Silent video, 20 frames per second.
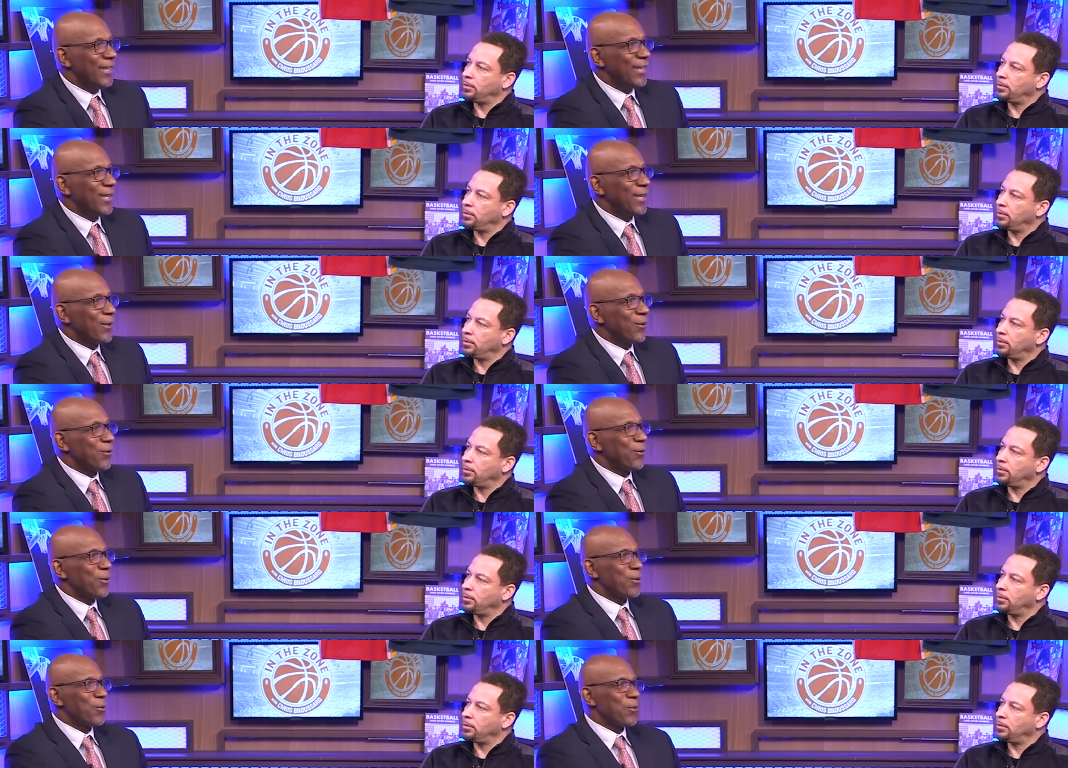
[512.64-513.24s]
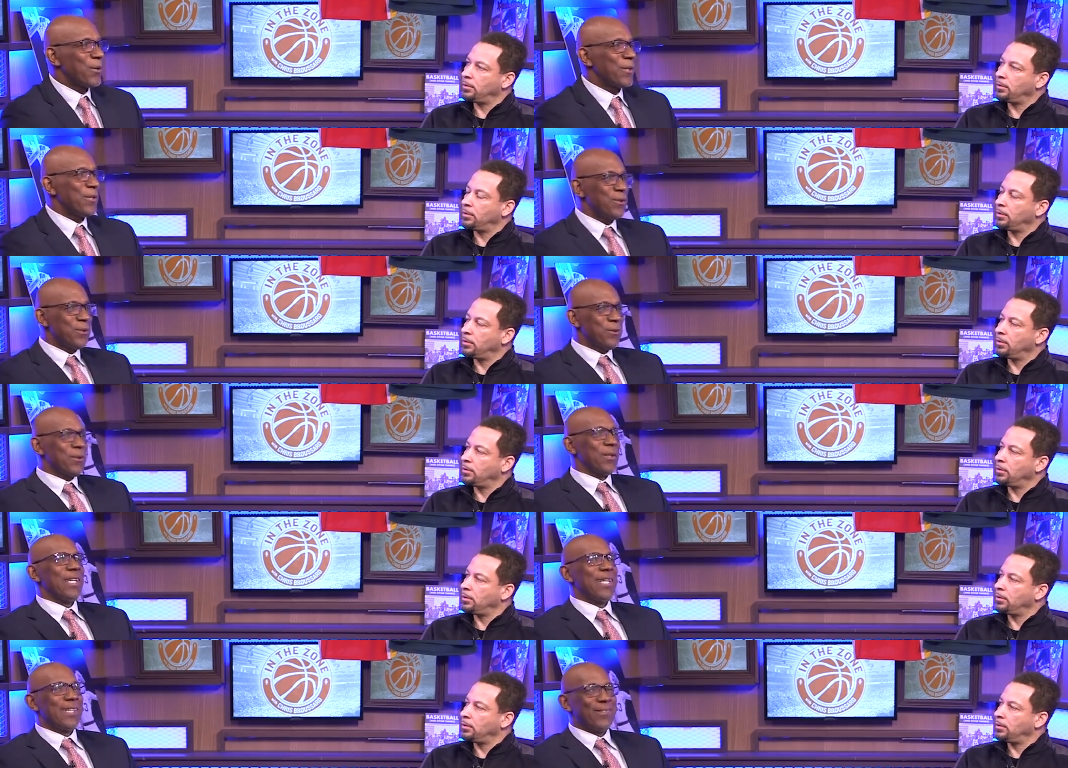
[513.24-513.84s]
Speaker 1: you know, when
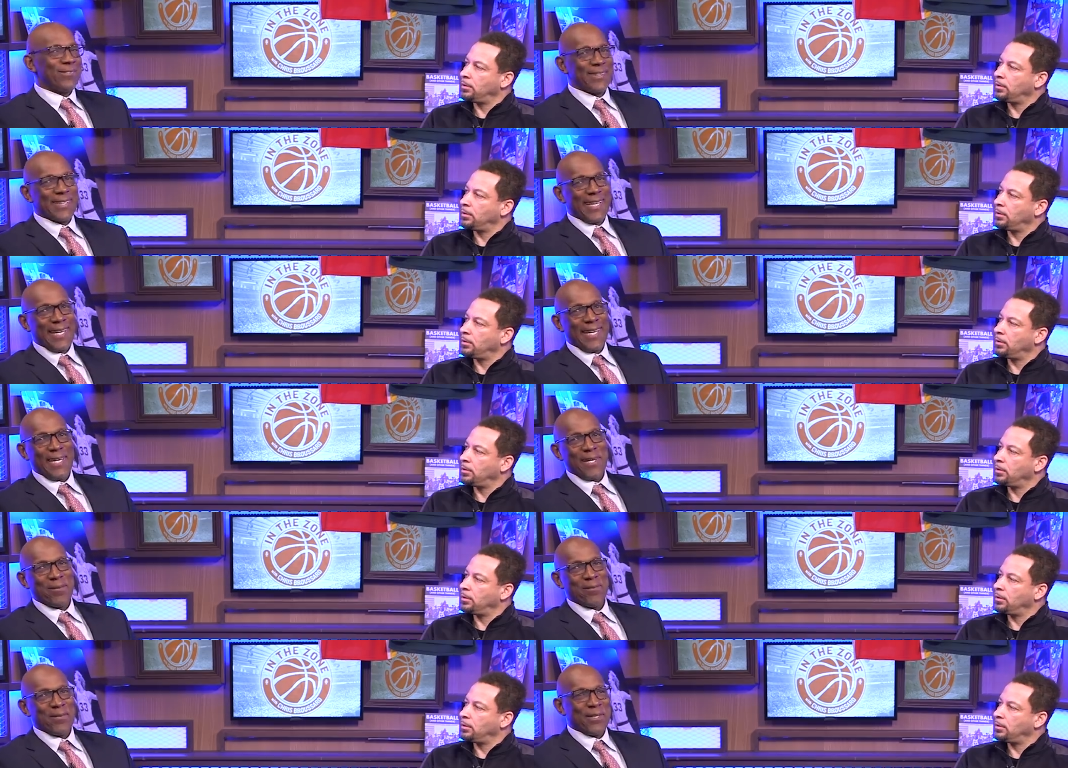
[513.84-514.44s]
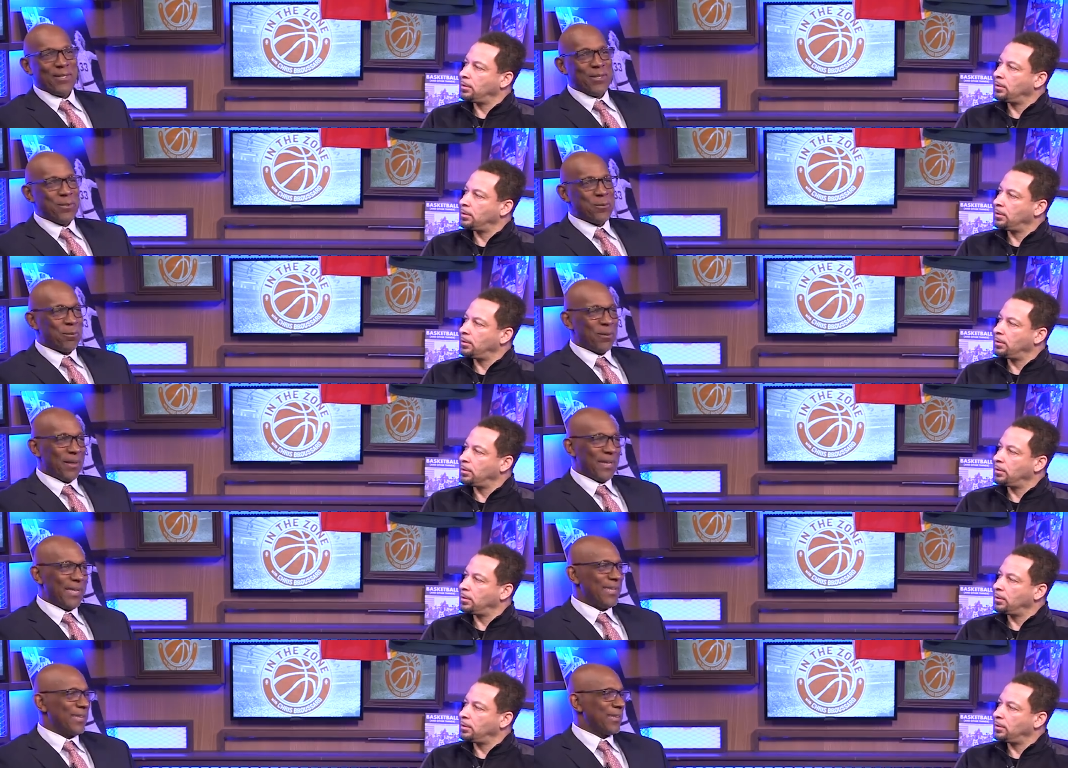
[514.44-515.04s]
you love the game and you
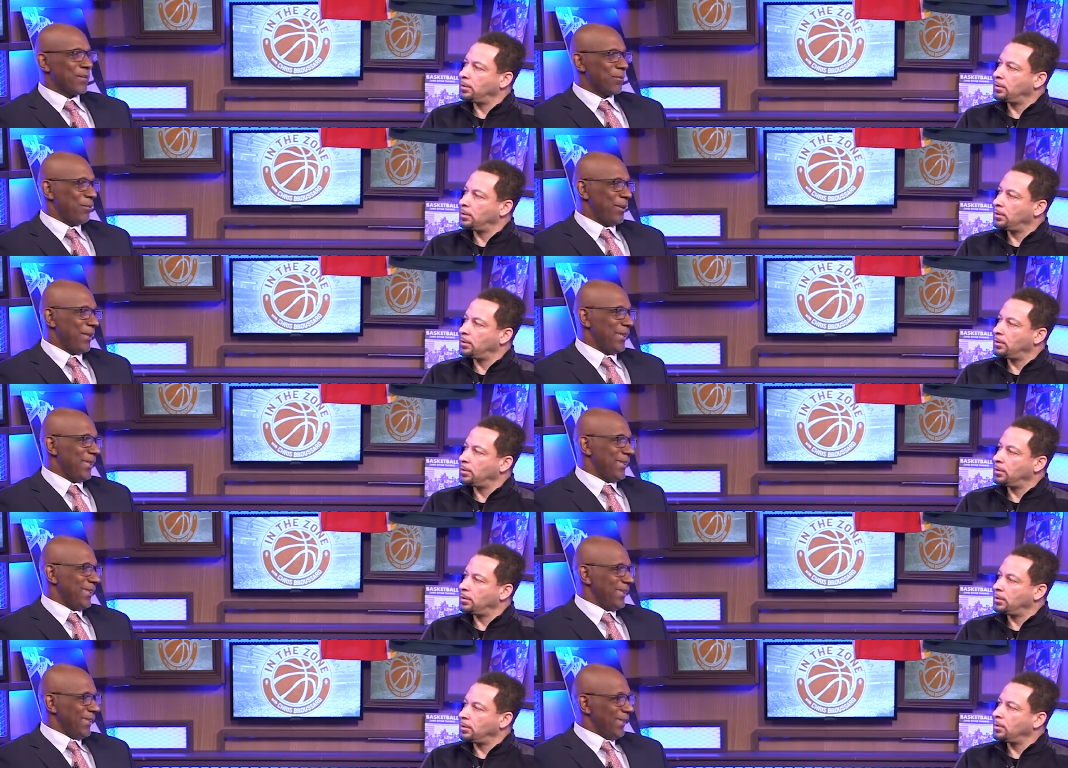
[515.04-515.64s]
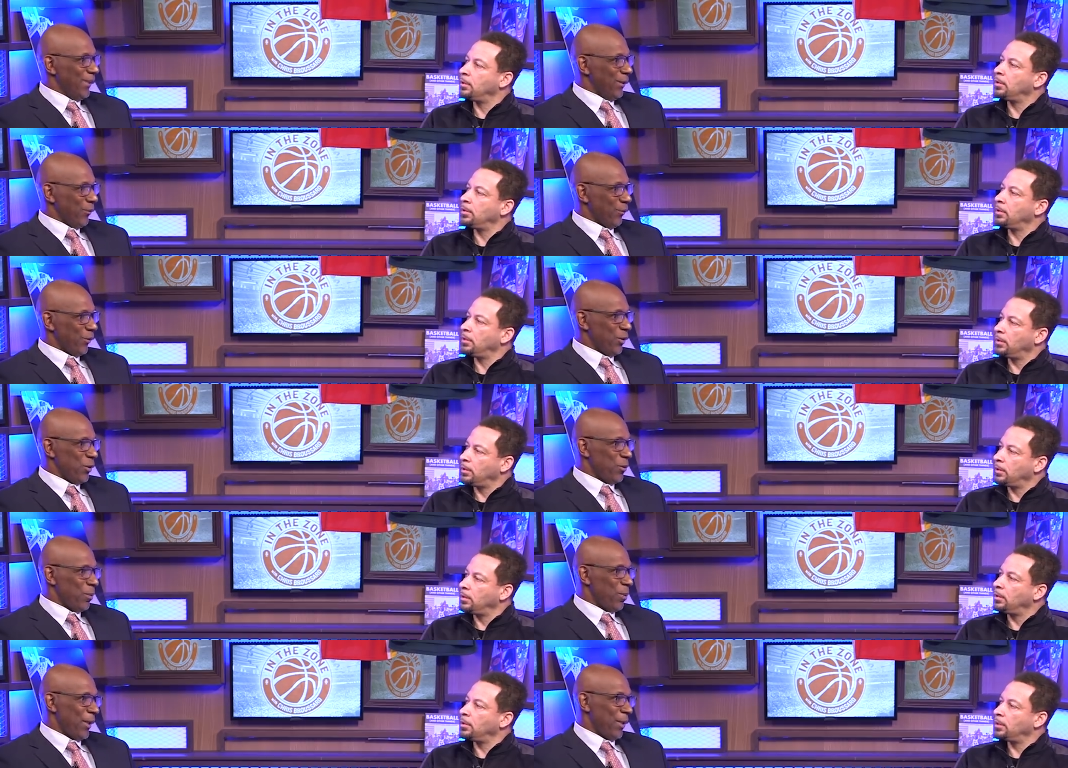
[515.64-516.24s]
play to compete,
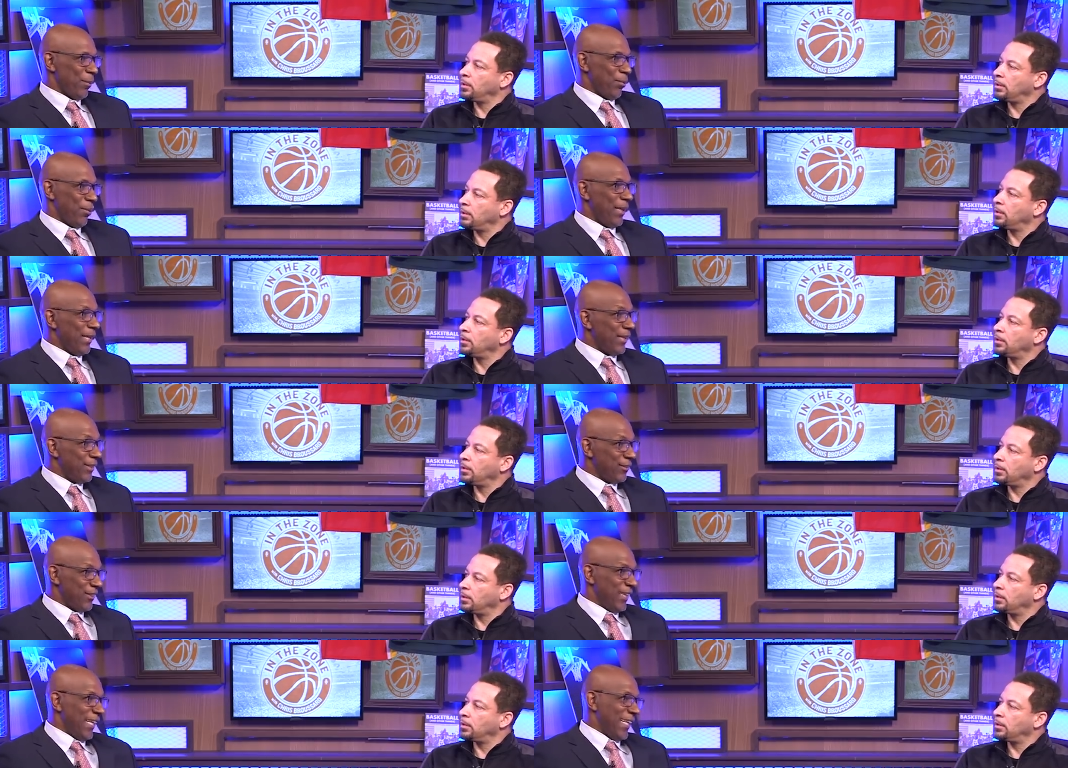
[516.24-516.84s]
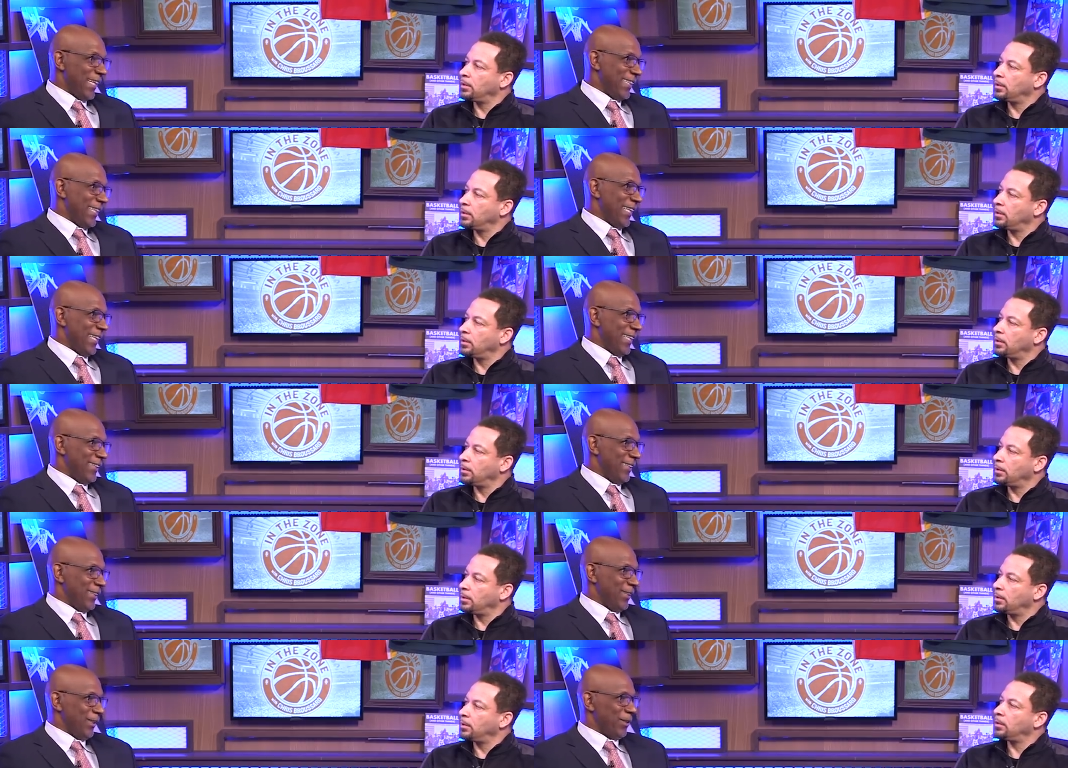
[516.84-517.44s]
when you play players like
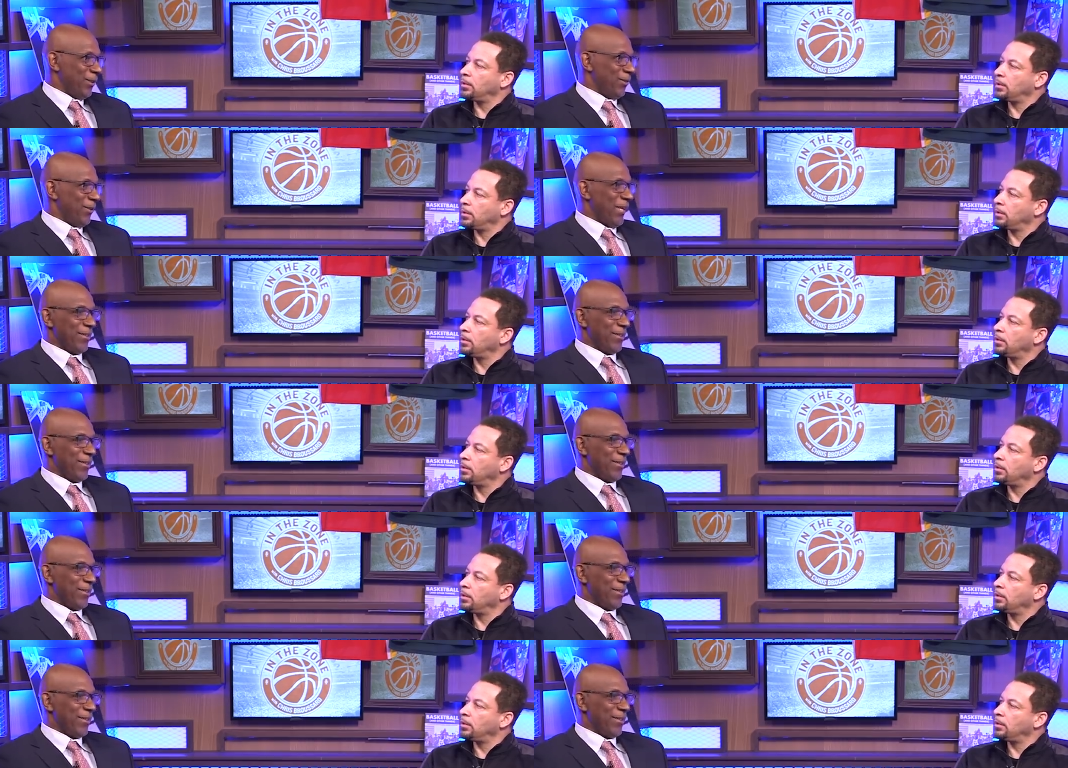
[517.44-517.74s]
that, you don't